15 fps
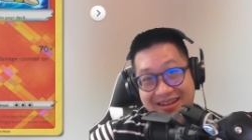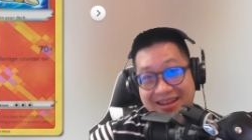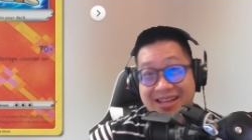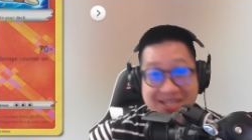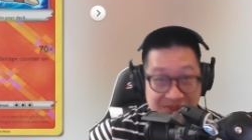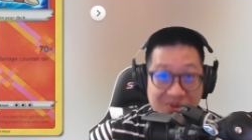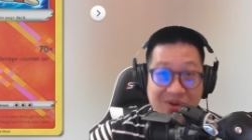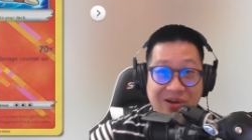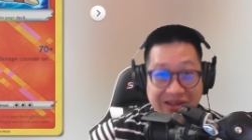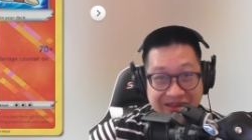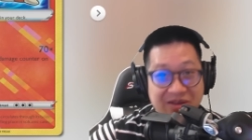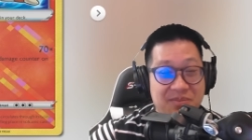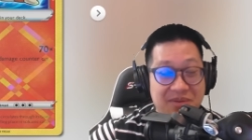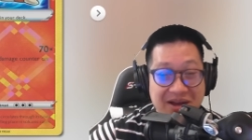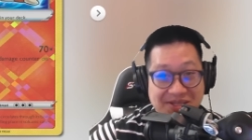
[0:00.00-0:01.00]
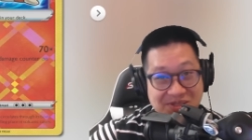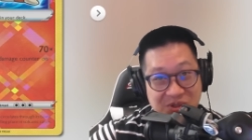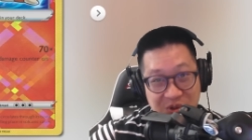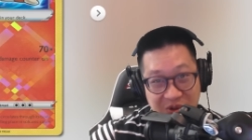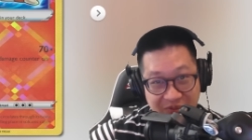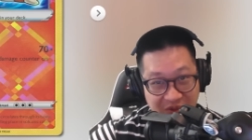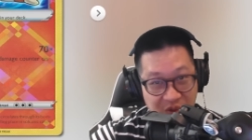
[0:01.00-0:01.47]
it is burning their boss
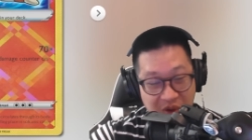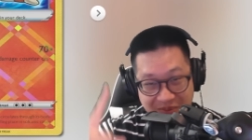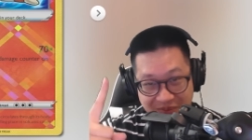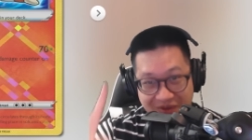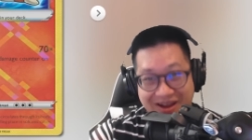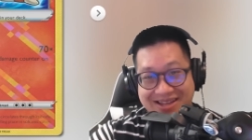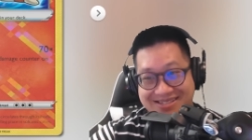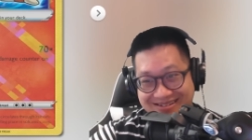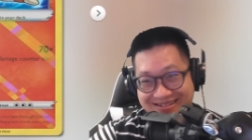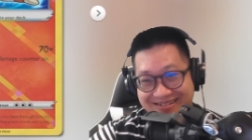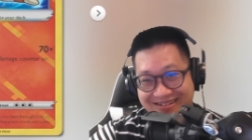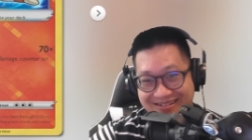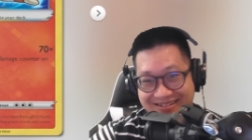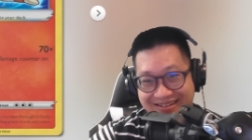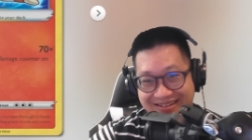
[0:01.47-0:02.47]
order for one prize card.